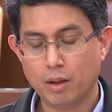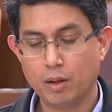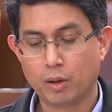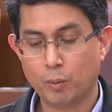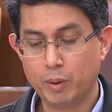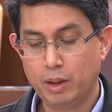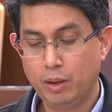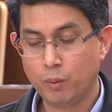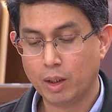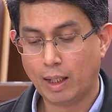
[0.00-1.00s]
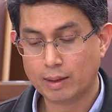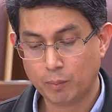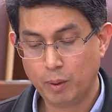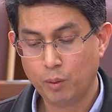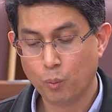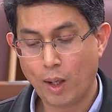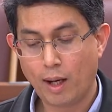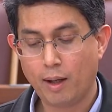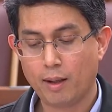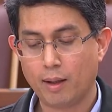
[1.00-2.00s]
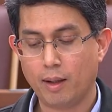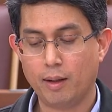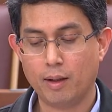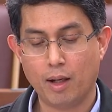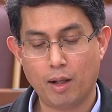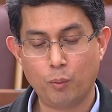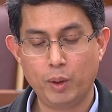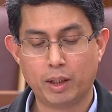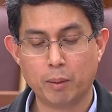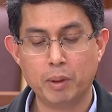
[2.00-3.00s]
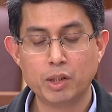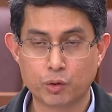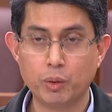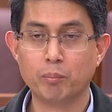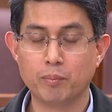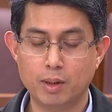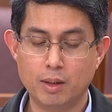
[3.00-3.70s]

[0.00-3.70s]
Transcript: The committee will examine where and how we can mainstream